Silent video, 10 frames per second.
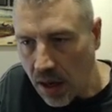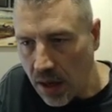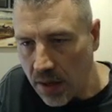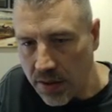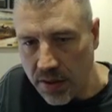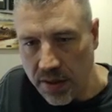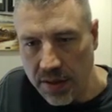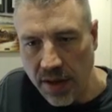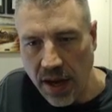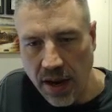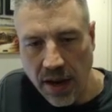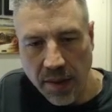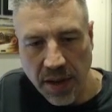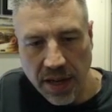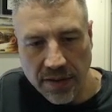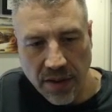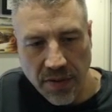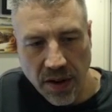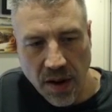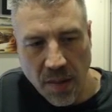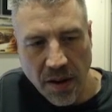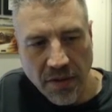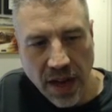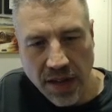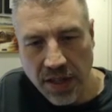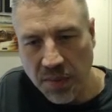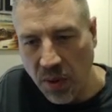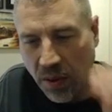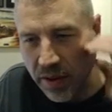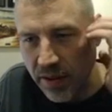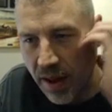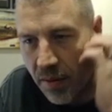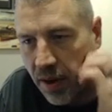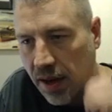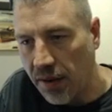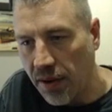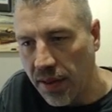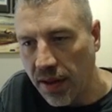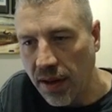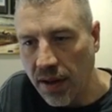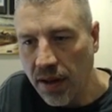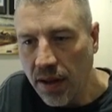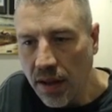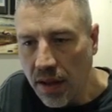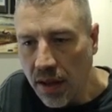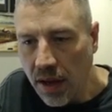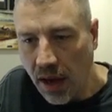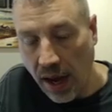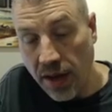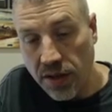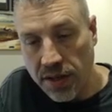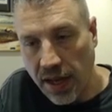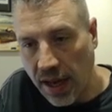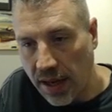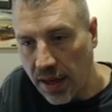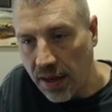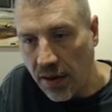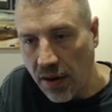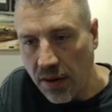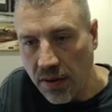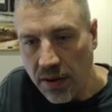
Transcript: See how, I mean, because I figured out my vanishing points that way and everything, and I understand it, you know.